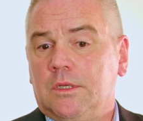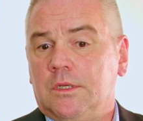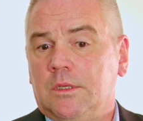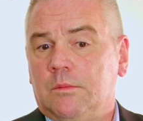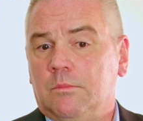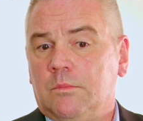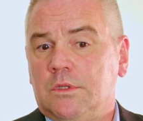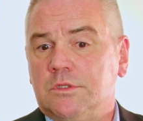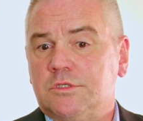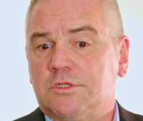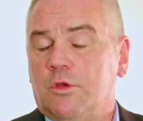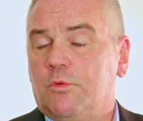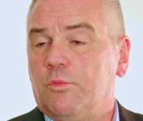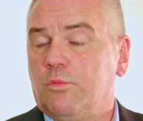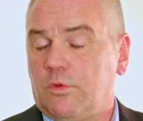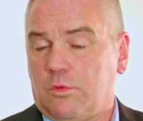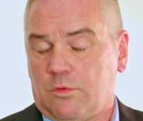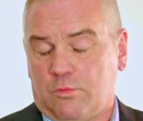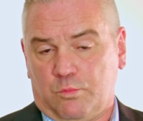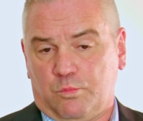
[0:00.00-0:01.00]
And so
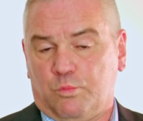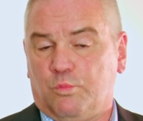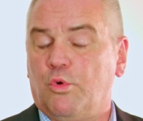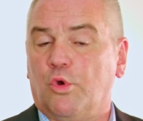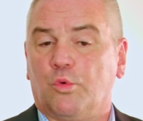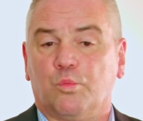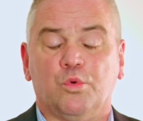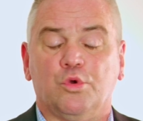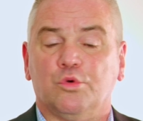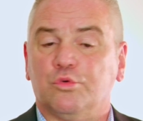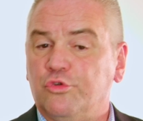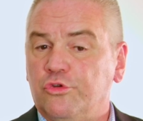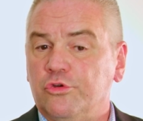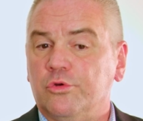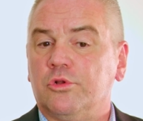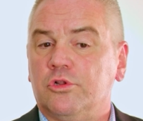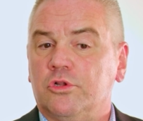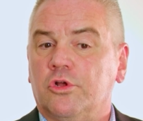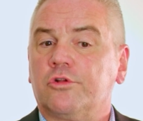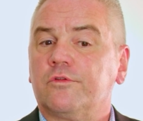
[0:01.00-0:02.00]
what we'll
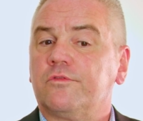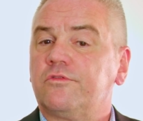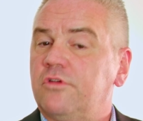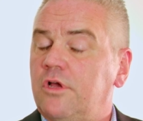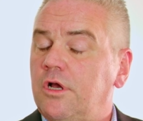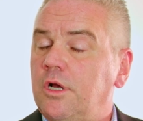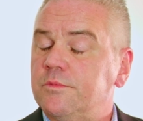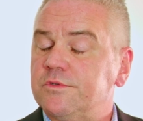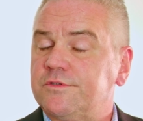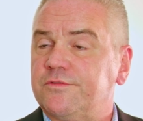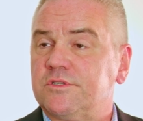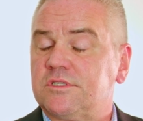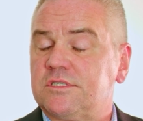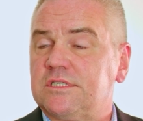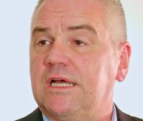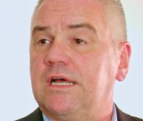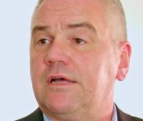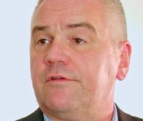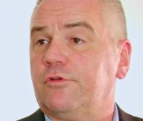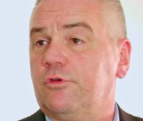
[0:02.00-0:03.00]
do a lot of times for
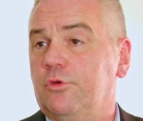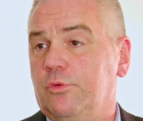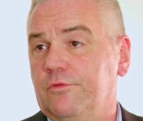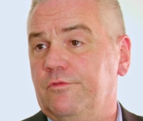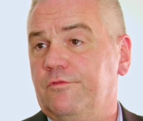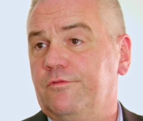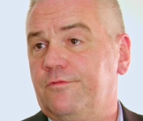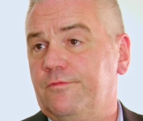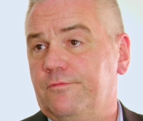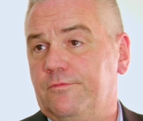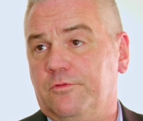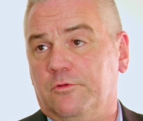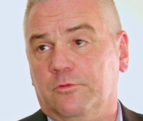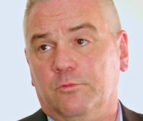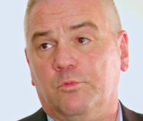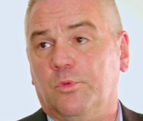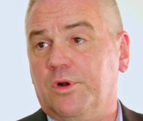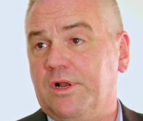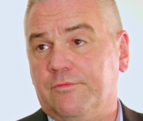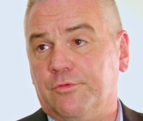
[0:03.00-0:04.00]
staff who have, for
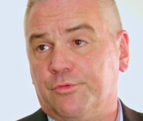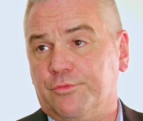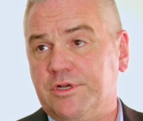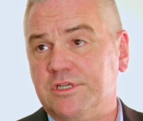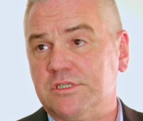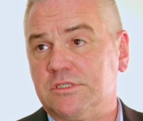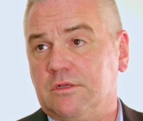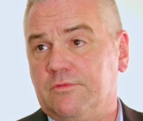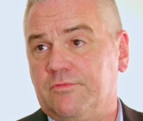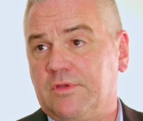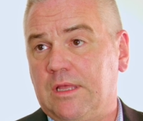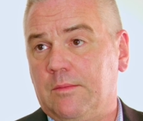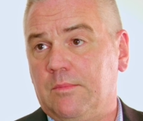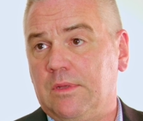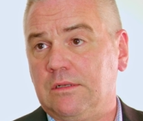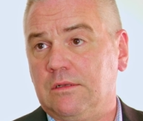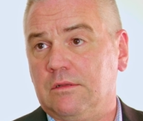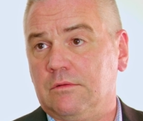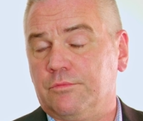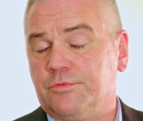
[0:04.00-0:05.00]
whatever reason, have come
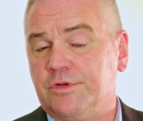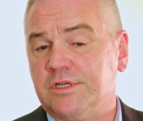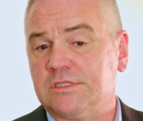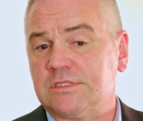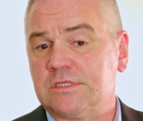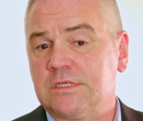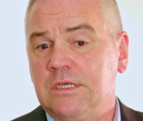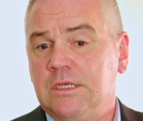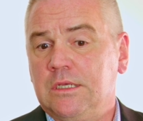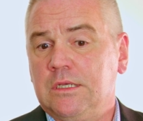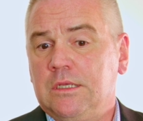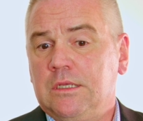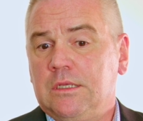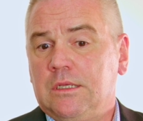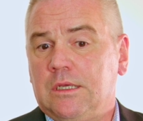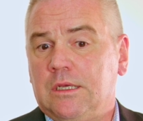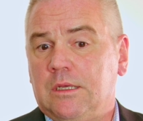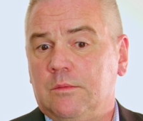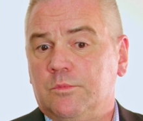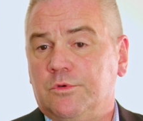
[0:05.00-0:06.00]
under risk,
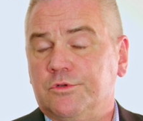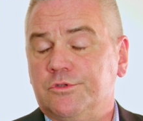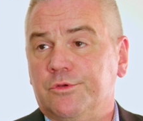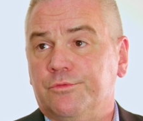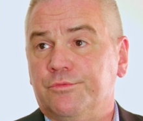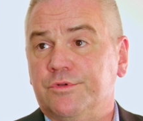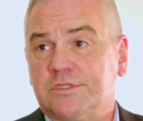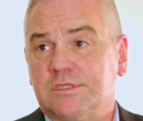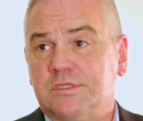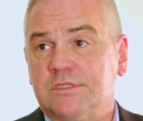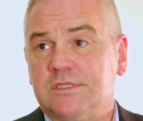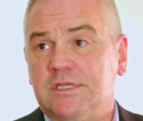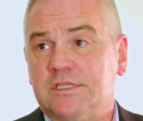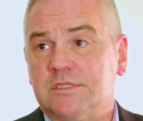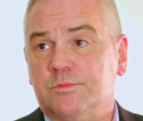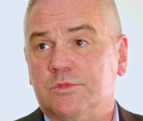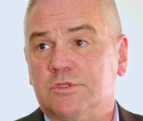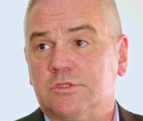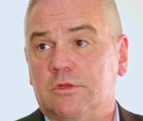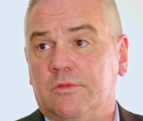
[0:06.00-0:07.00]
we'll do risk
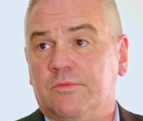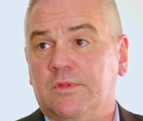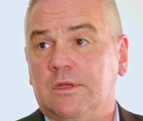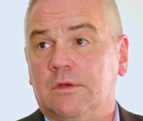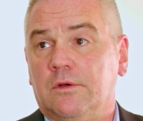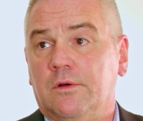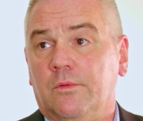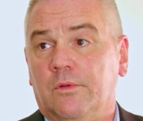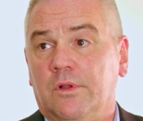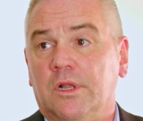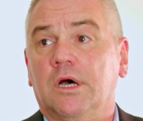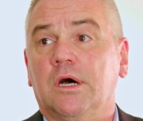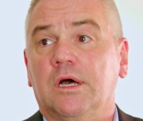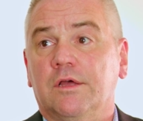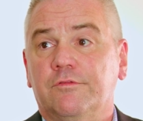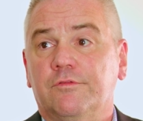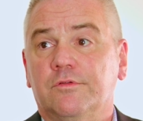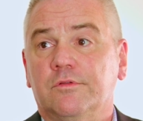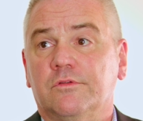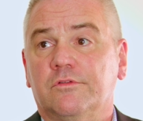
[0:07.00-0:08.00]
assessments on their whole
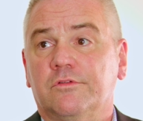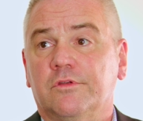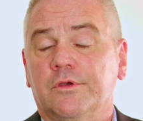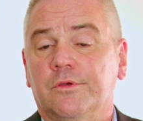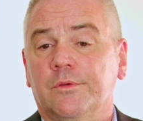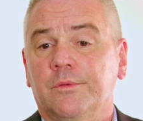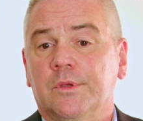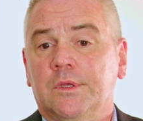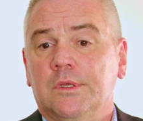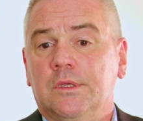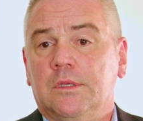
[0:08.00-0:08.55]
life. And so